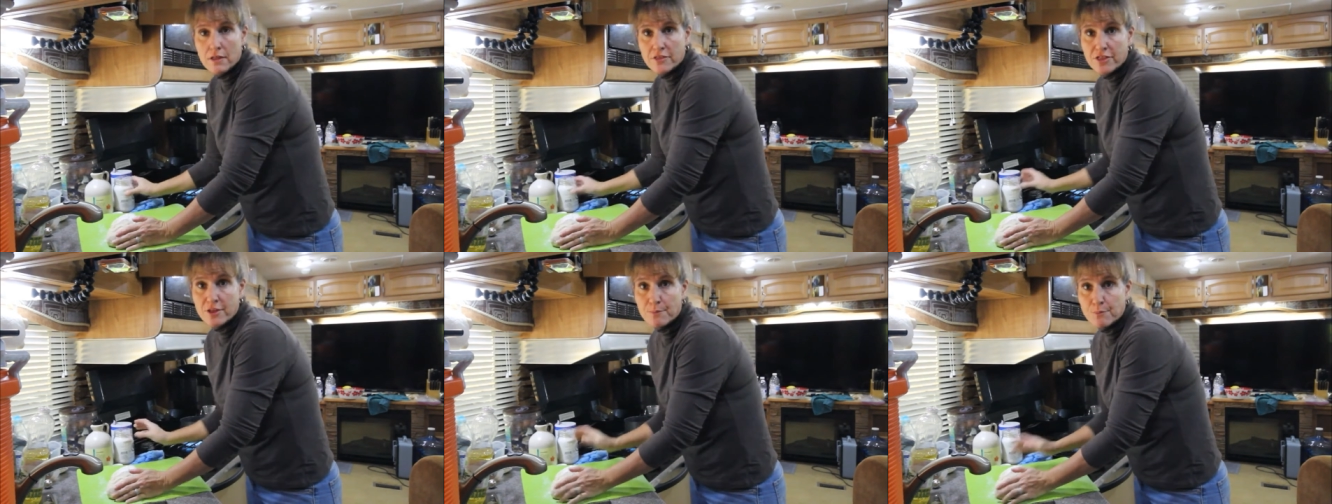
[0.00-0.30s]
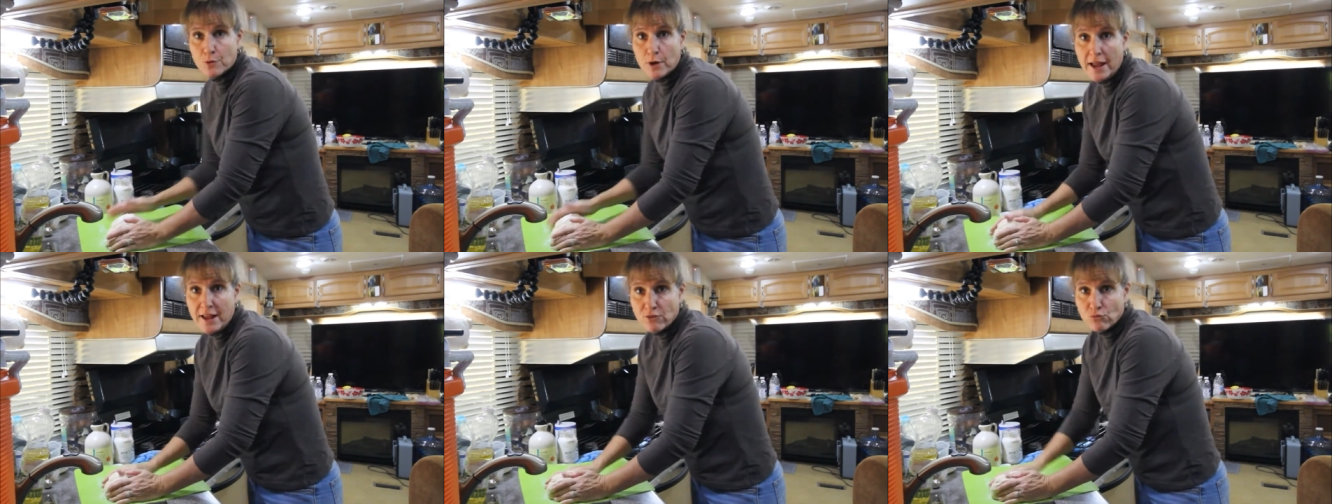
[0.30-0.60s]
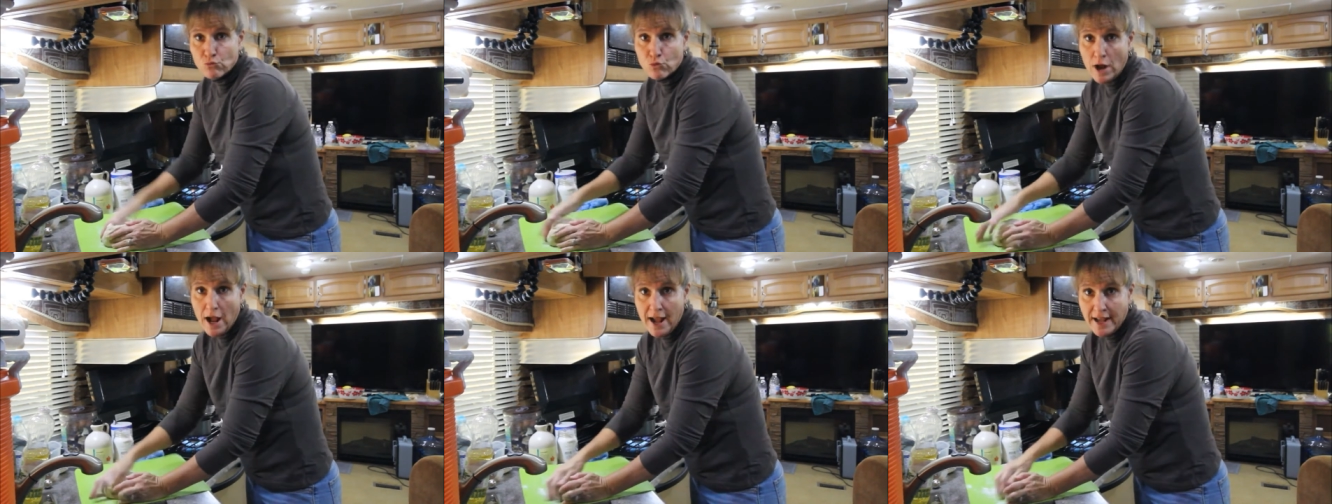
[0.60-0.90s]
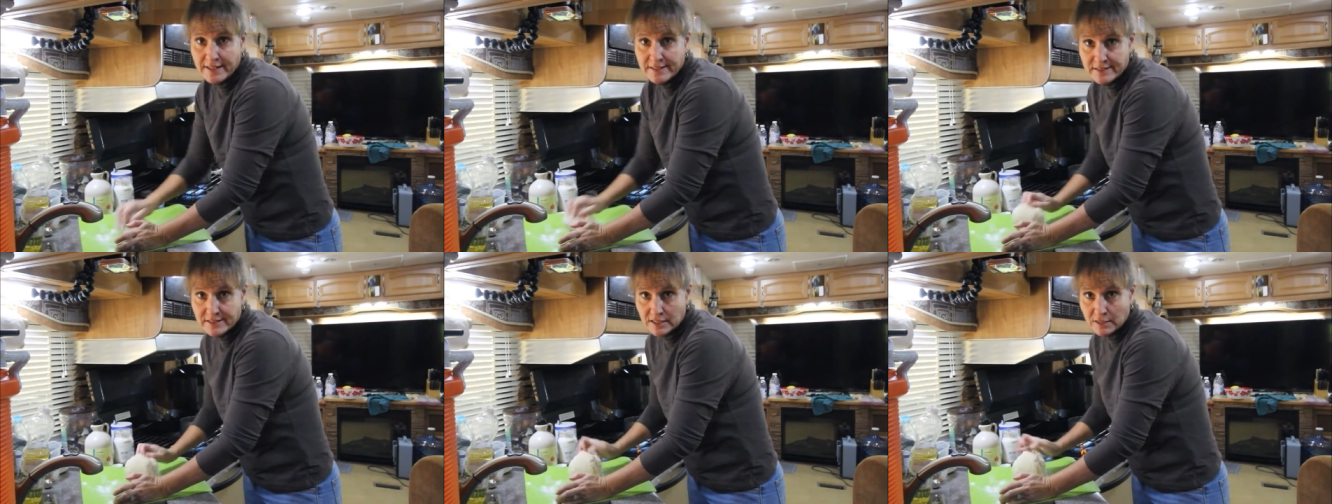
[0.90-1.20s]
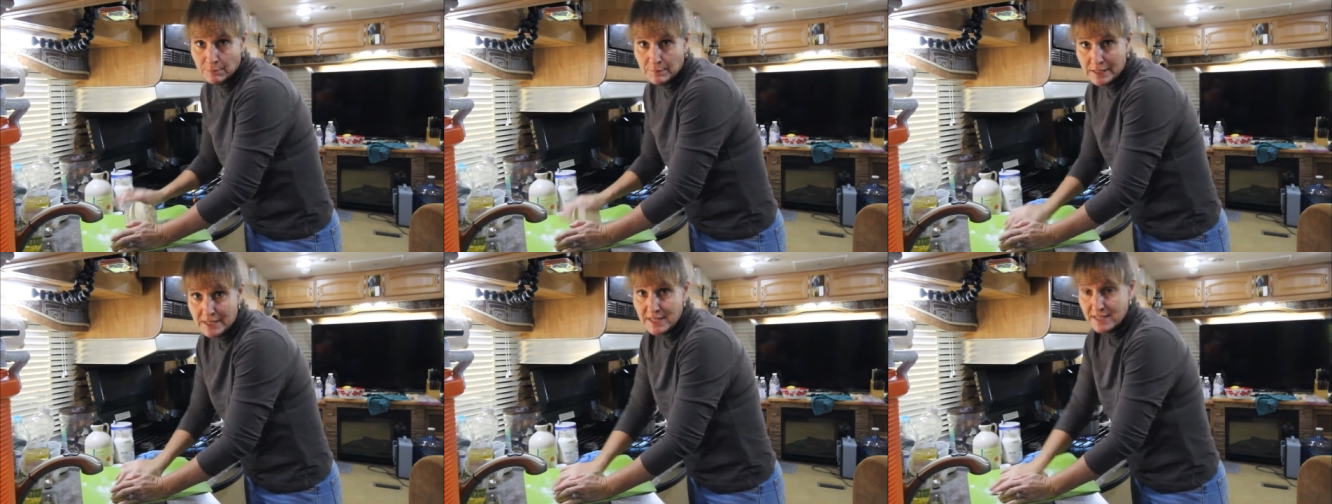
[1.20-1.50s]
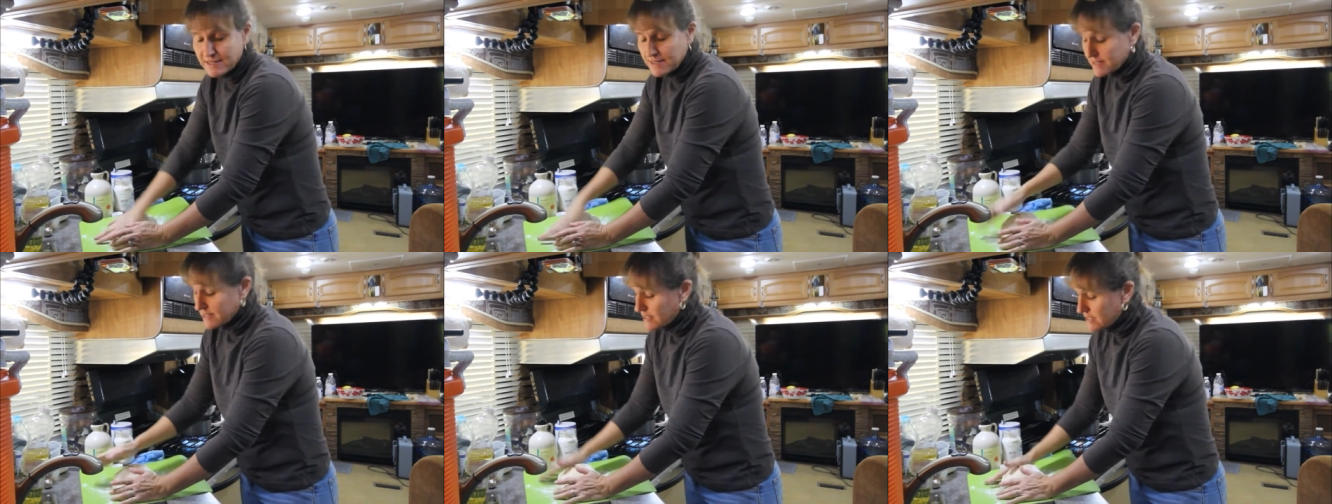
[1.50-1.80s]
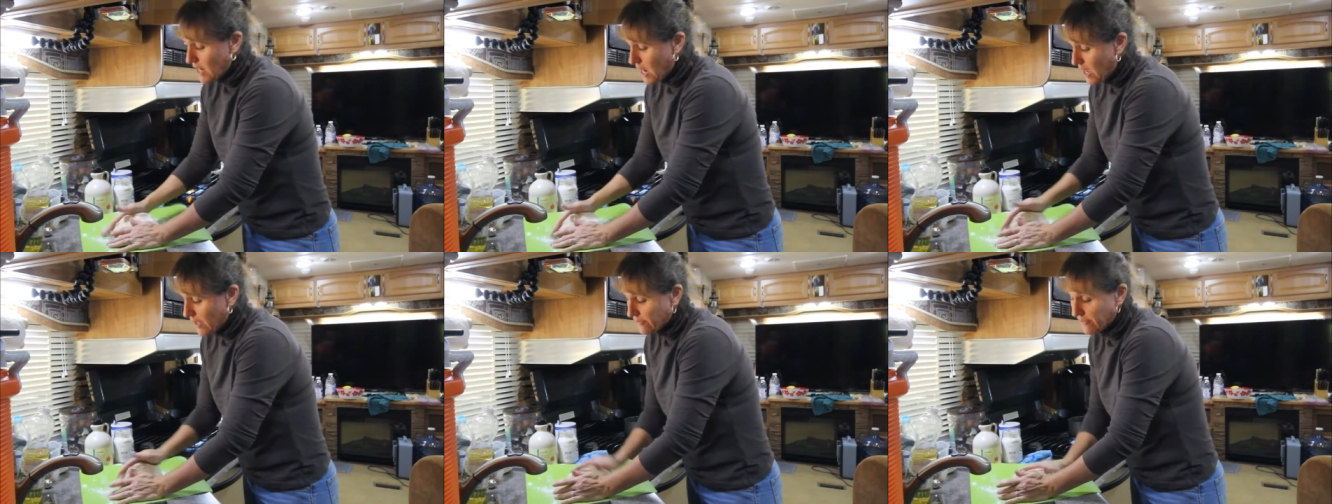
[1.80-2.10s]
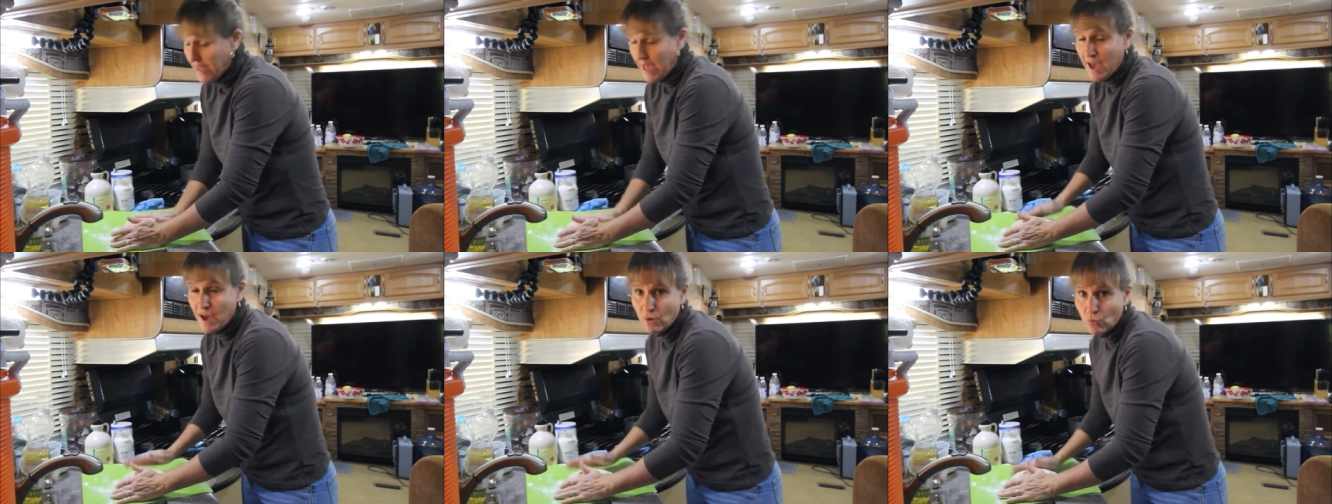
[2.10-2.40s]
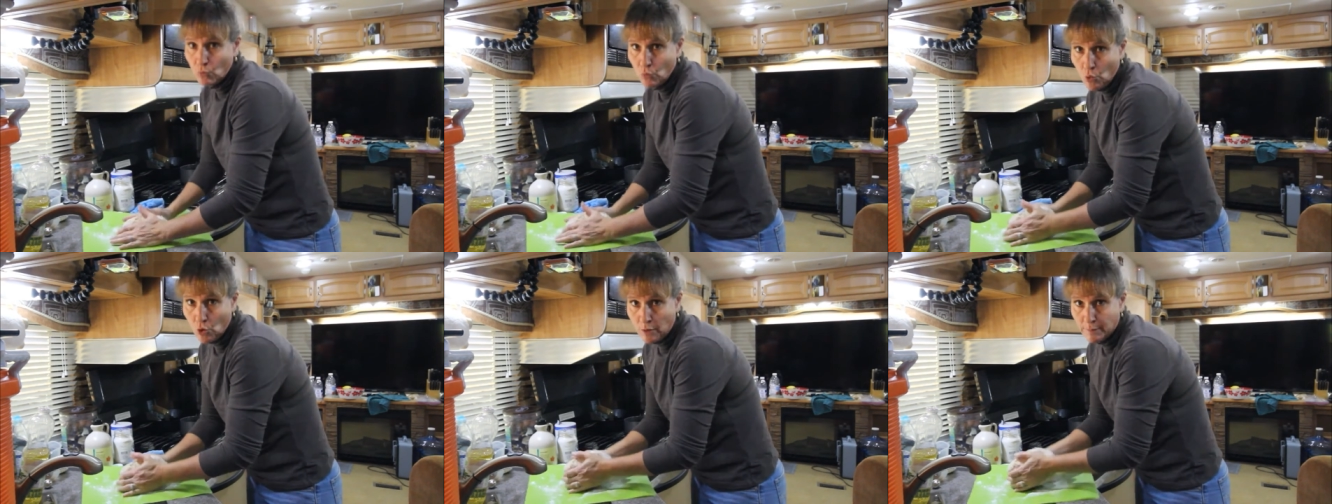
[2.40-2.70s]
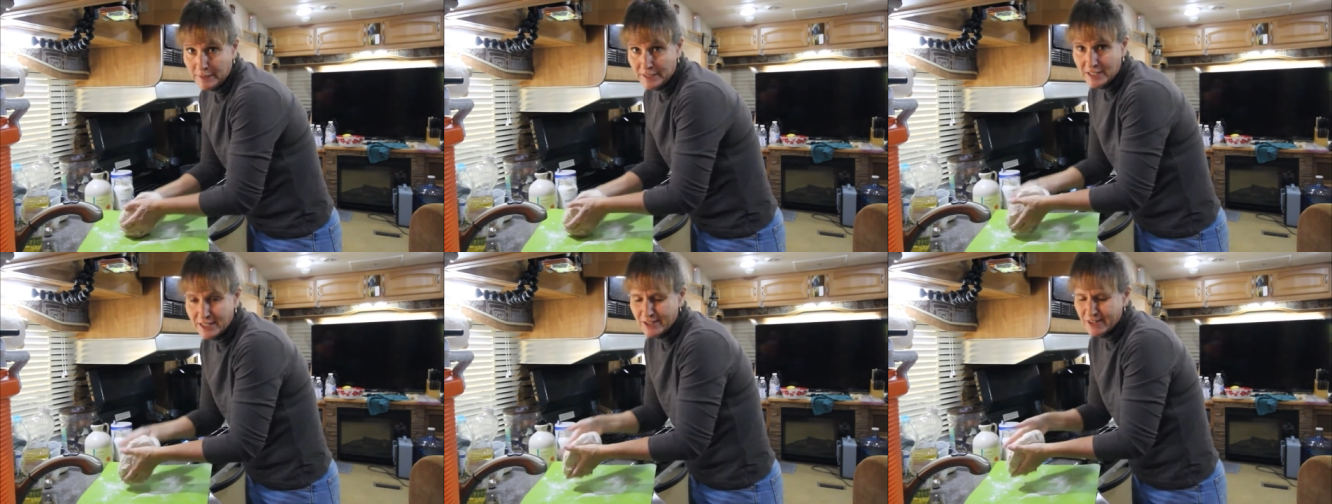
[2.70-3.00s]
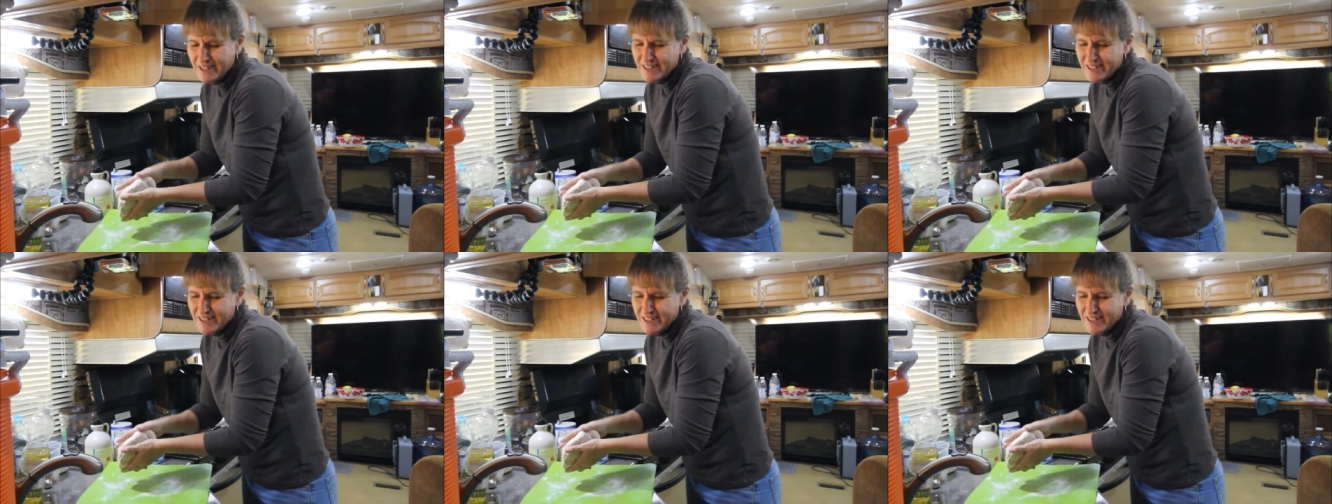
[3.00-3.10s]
the bread rising because it's not that warm in here.